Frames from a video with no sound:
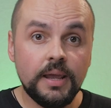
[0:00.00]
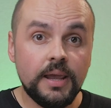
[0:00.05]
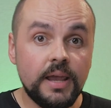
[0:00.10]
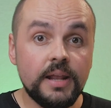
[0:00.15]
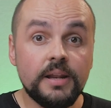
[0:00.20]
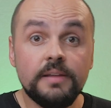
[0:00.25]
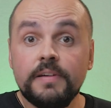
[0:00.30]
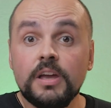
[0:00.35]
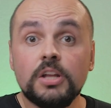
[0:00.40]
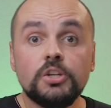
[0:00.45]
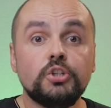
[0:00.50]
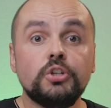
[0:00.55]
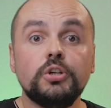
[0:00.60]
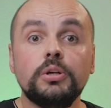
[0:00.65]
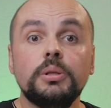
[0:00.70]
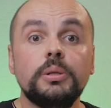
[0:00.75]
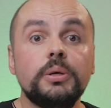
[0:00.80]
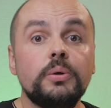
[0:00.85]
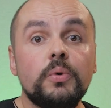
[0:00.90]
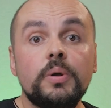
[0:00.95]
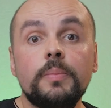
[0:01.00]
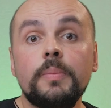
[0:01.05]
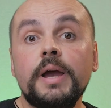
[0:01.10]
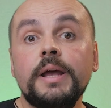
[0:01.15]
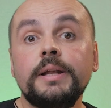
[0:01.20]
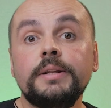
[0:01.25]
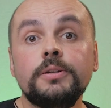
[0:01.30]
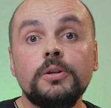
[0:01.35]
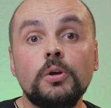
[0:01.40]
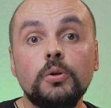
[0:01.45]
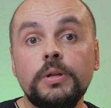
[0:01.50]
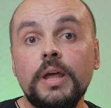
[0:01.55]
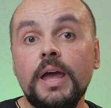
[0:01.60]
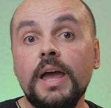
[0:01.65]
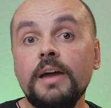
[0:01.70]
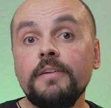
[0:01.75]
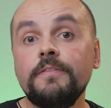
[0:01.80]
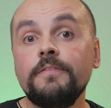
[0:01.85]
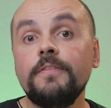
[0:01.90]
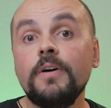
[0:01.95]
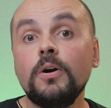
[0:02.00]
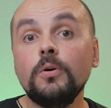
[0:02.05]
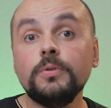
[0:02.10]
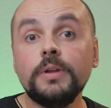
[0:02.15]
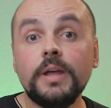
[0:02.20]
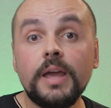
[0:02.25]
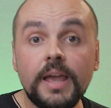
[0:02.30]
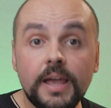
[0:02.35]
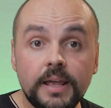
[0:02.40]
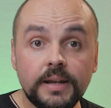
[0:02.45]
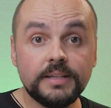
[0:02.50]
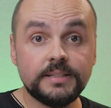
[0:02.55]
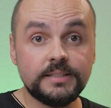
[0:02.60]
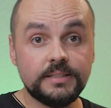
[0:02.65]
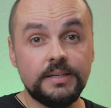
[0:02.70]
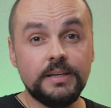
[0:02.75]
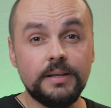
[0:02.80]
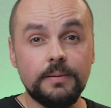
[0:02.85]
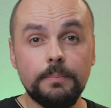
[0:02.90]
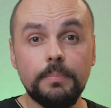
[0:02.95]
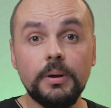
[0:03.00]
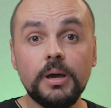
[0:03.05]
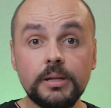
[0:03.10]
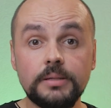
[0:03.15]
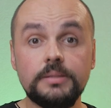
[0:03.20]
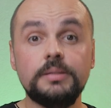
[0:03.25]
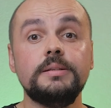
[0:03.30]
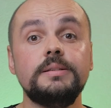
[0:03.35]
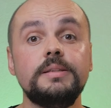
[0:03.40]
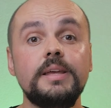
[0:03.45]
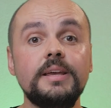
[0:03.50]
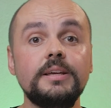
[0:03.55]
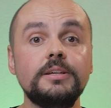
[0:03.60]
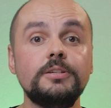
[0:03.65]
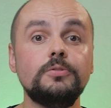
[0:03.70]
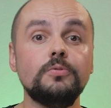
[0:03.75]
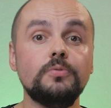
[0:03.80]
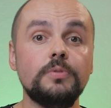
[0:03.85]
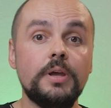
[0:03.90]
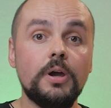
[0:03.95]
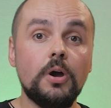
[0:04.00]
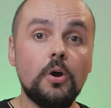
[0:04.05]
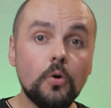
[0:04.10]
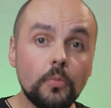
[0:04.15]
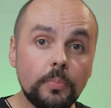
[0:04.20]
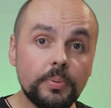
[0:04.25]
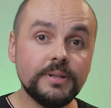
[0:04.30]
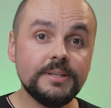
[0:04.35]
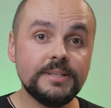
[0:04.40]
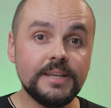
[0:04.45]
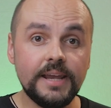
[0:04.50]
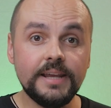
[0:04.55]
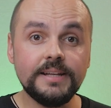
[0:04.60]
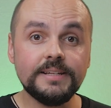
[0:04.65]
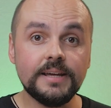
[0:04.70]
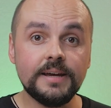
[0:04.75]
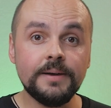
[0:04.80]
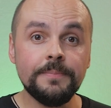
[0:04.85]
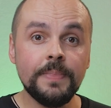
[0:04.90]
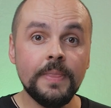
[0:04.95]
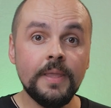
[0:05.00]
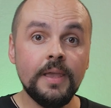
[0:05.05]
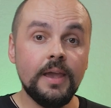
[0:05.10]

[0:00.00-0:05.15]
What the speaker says: and eventually we might not have found anything, but thanks to the open data